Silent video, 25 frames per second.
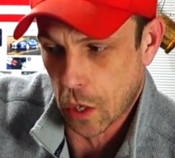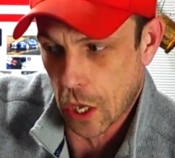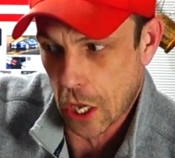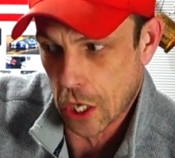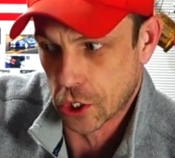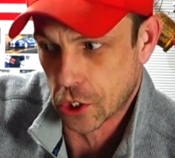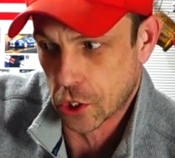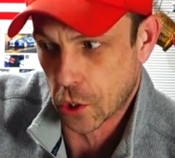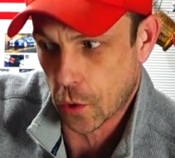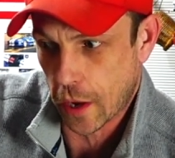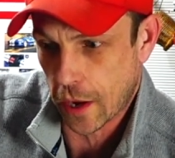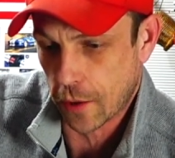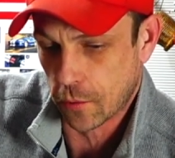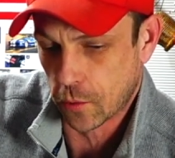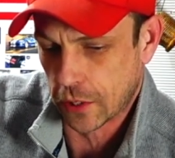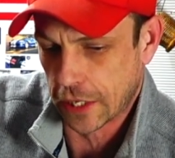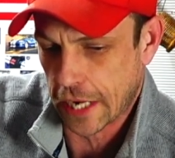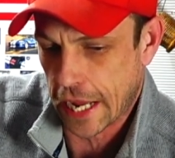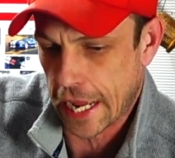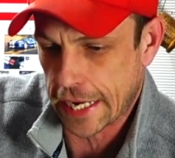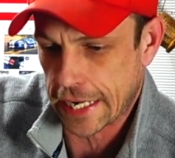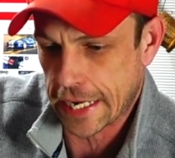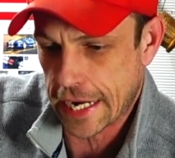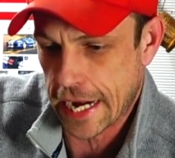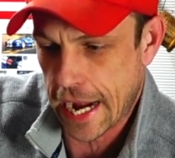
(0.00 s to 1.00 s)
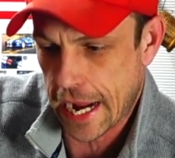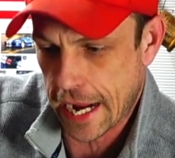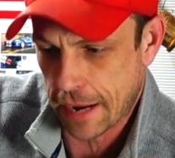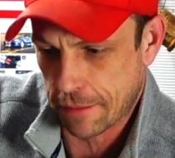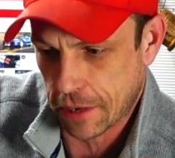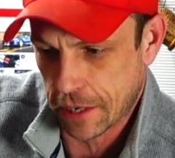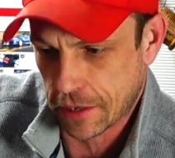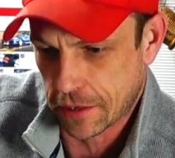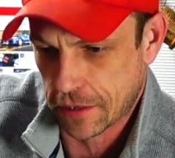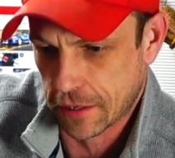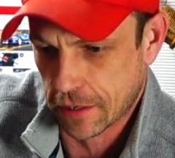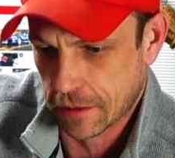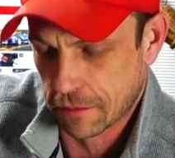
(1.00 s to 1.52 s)
So I will not name
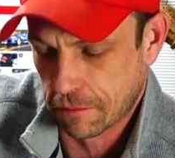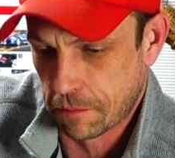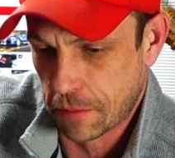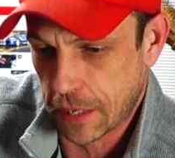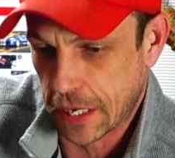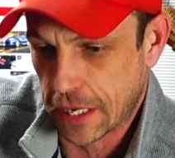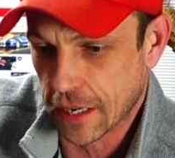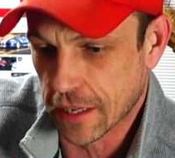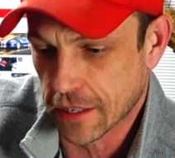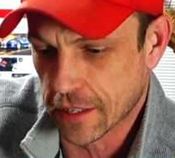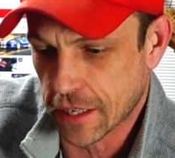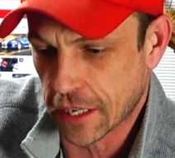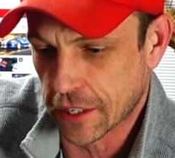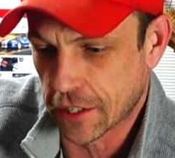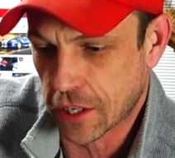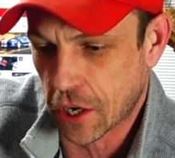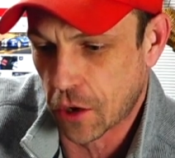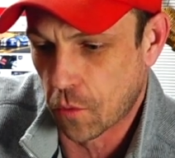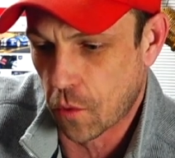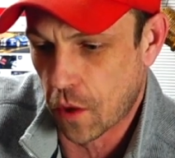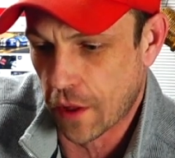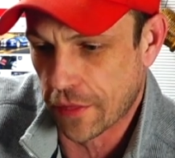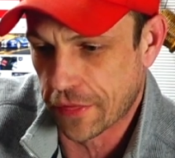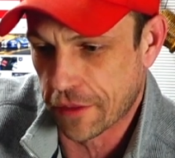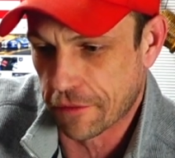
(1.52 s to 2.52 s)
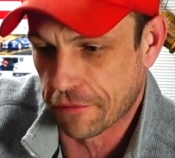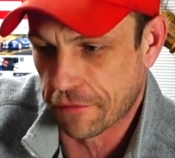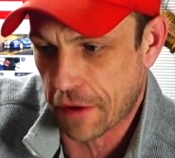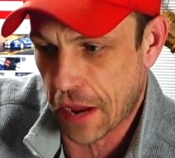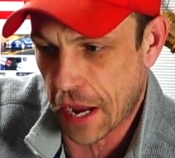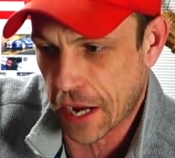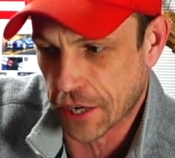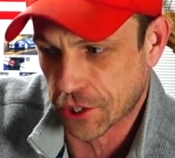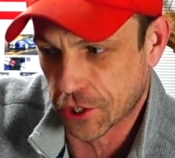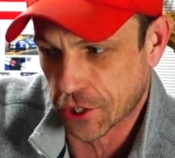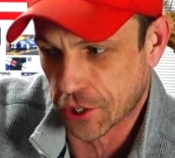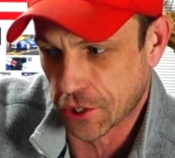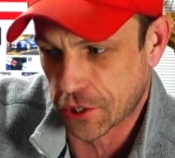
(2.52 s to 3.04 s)
it because I don't want the
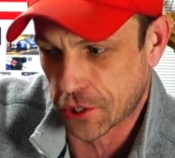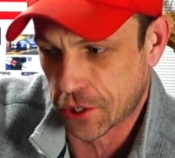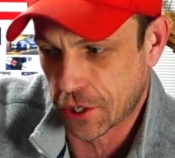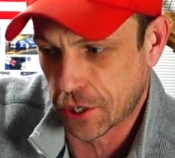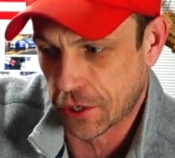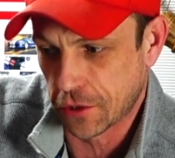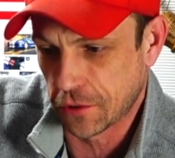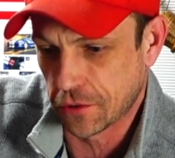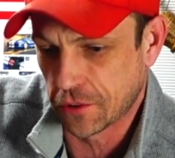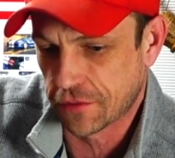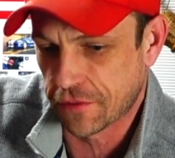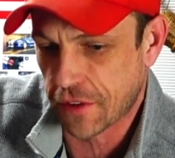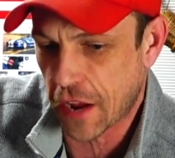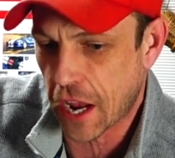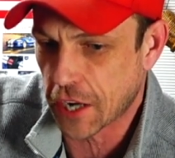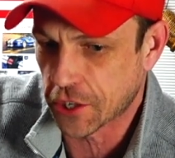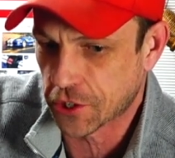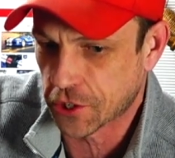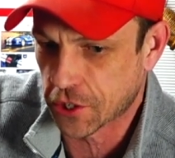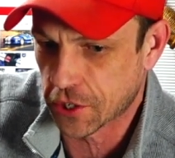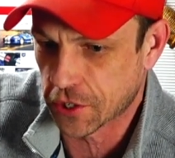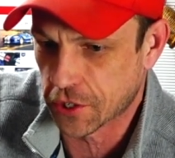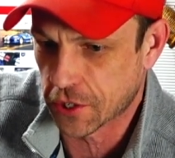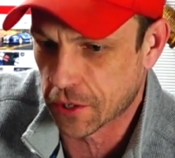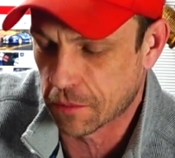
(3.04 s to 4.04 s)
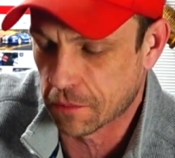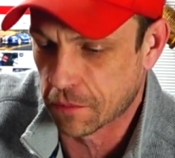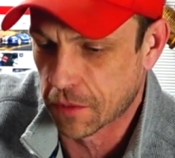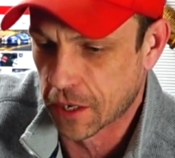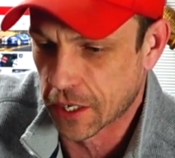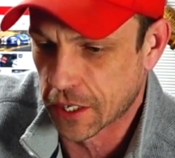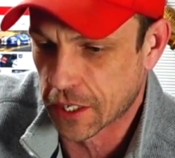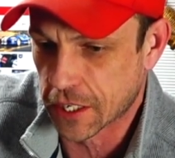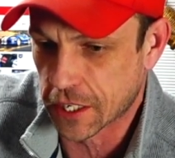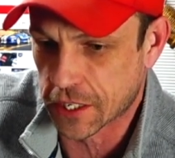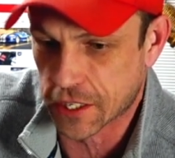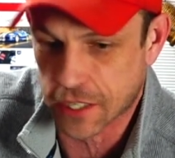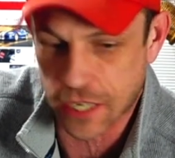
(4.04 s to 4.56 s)
fascists to use fascism
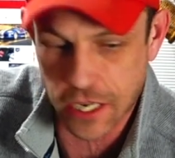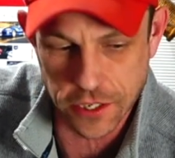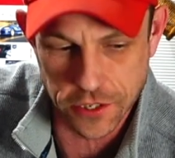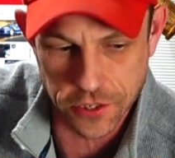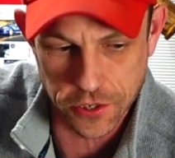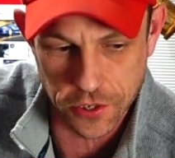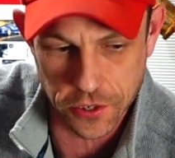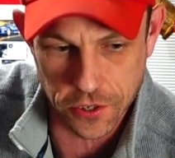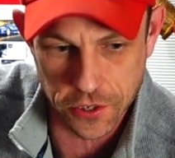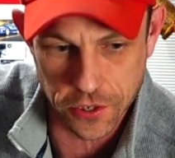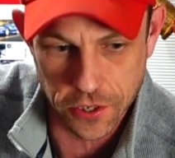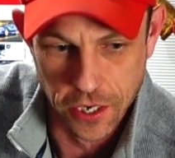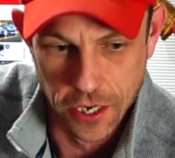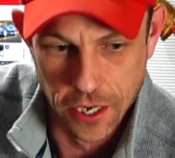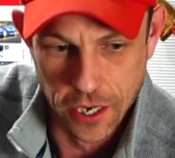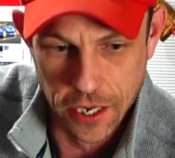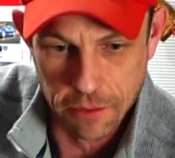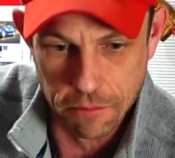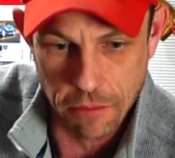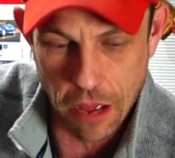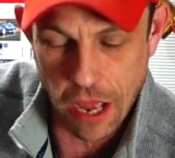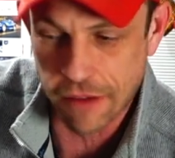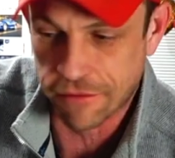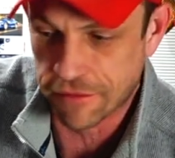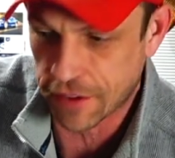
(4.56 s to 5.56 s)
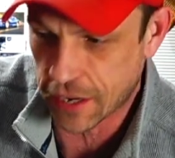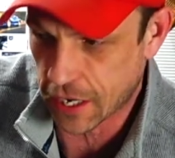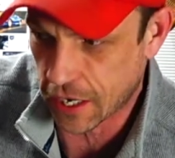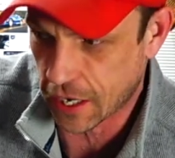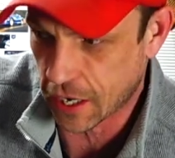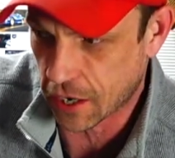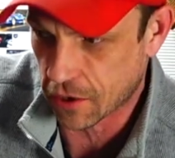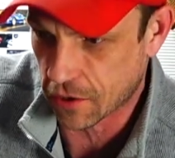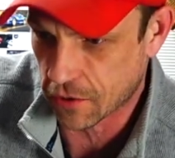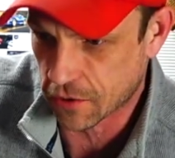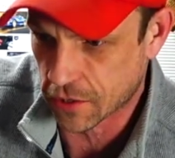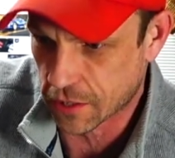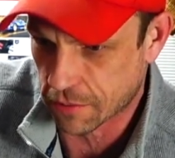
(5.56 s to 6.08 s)
to censor my
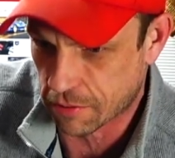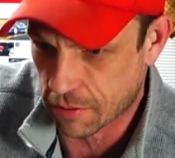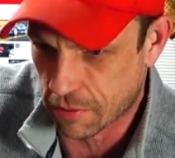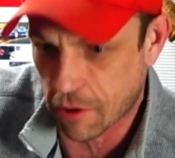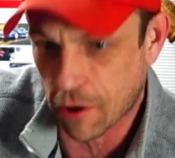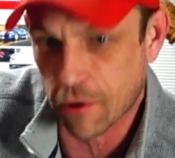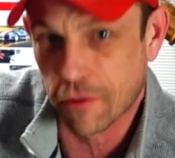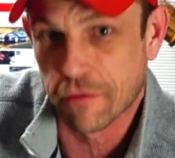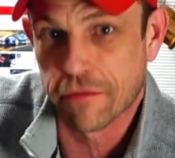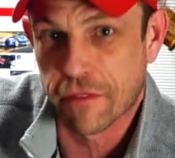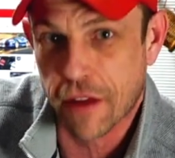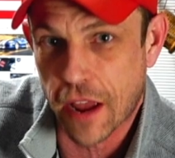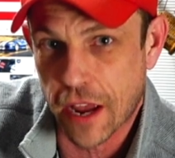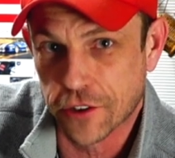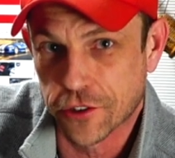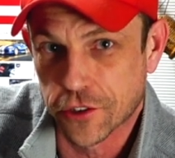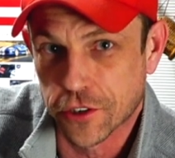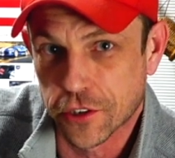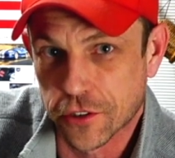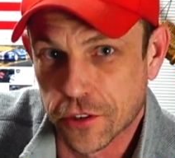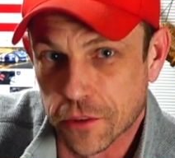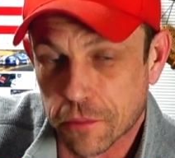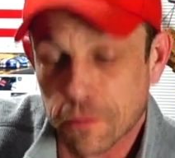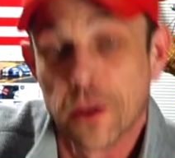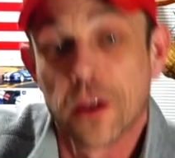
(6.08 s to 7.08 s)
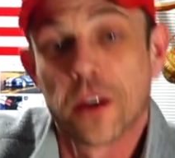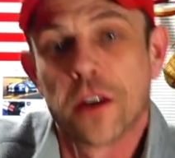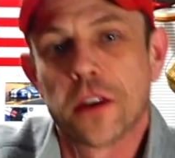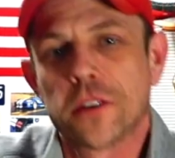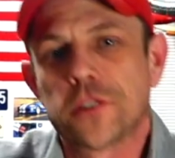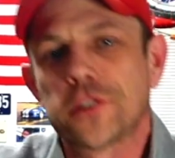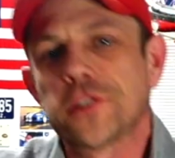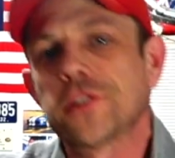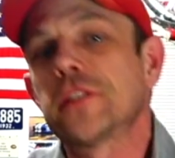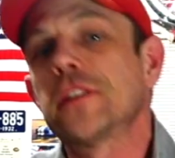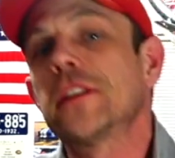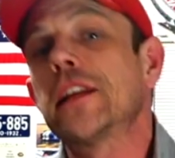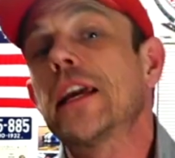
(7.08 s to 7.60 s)
video to promote fascism,
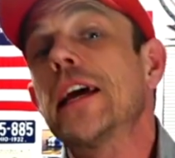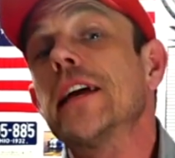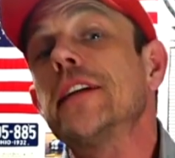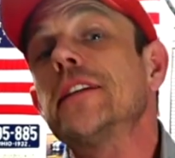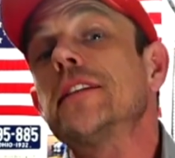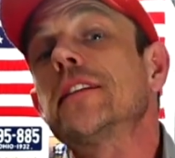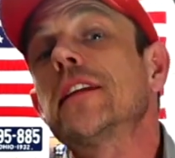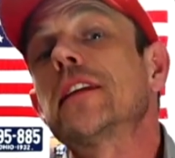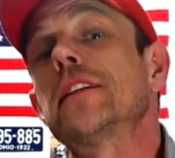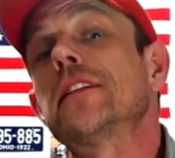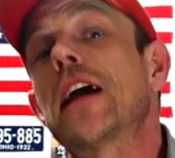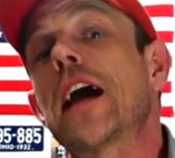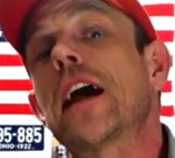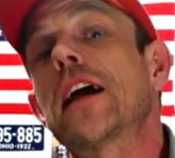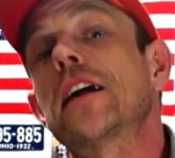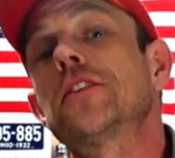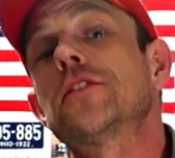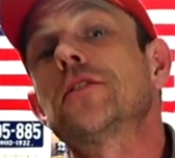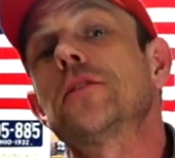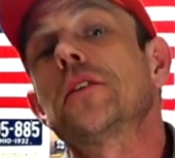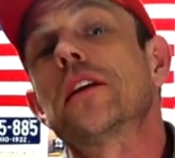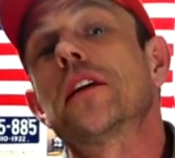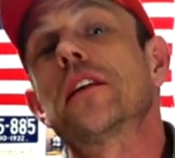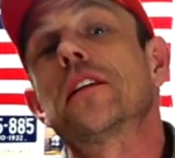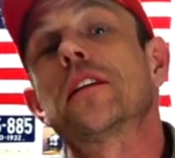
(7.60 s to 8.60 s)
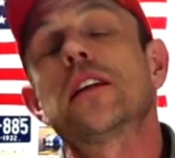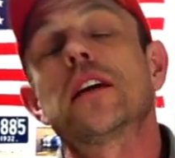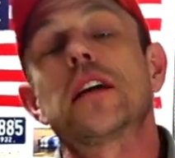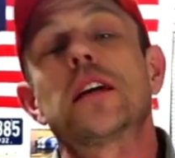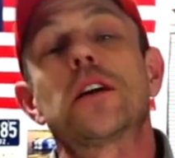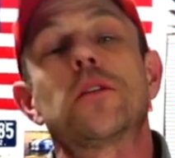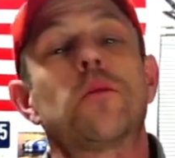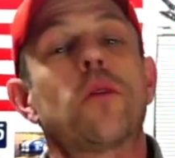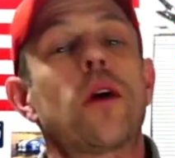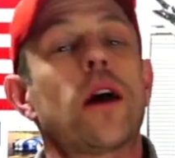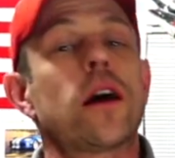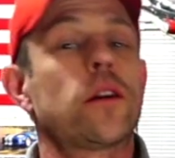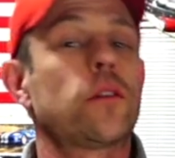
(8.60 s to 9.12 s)
just in case that's actually a thing
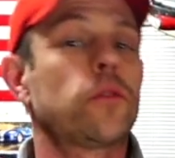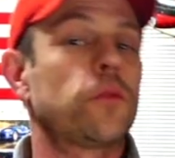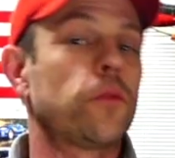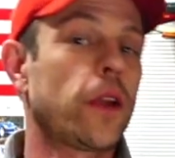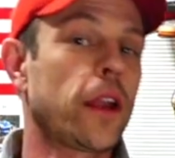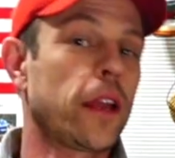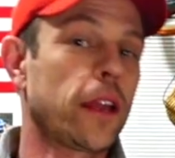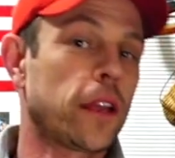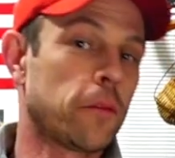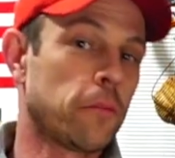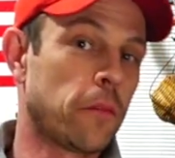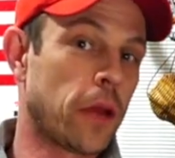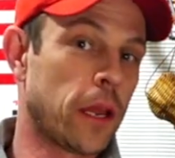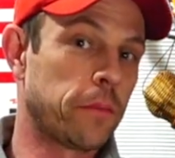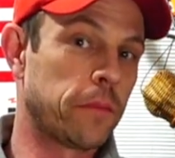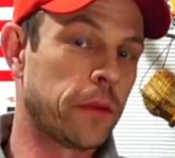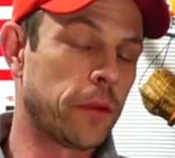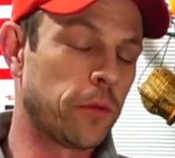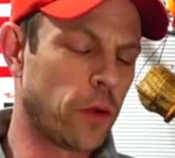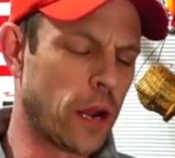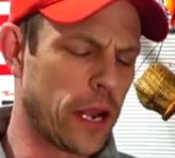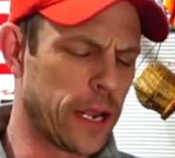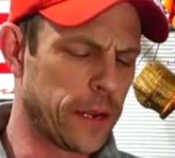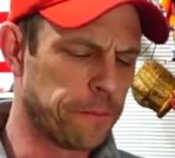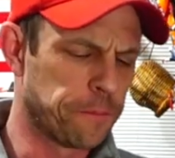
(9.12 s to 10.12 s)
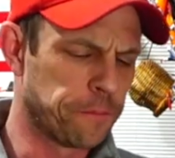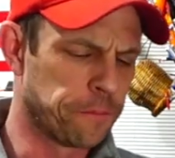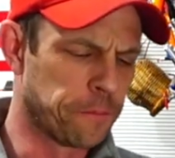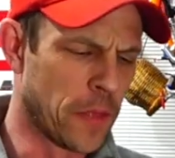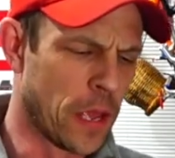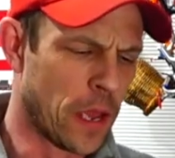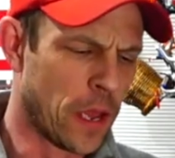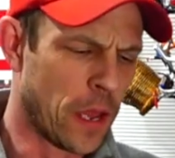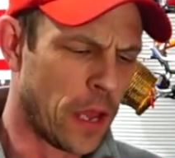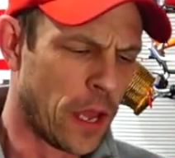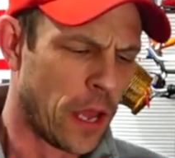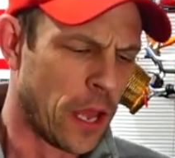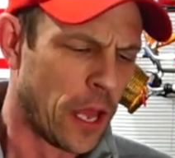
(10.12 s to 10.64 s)
and Ronald Reagan might be right.
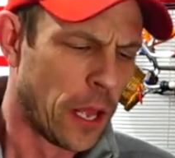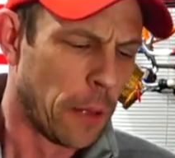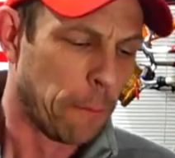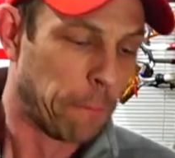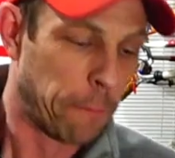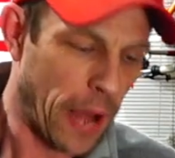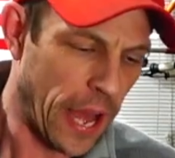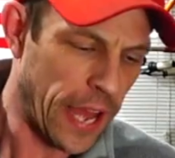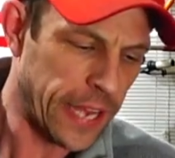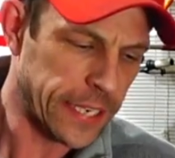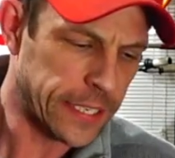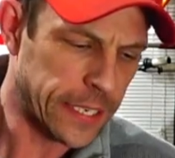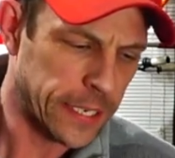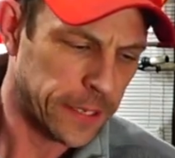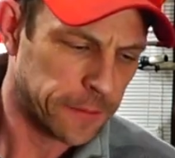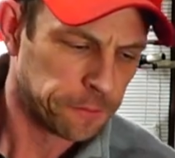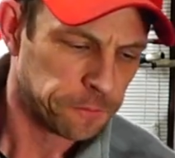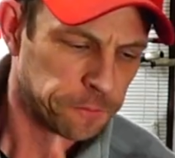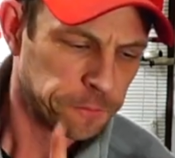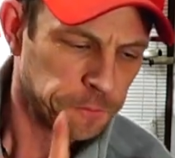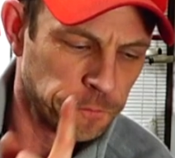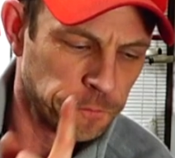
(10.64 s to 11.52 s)
But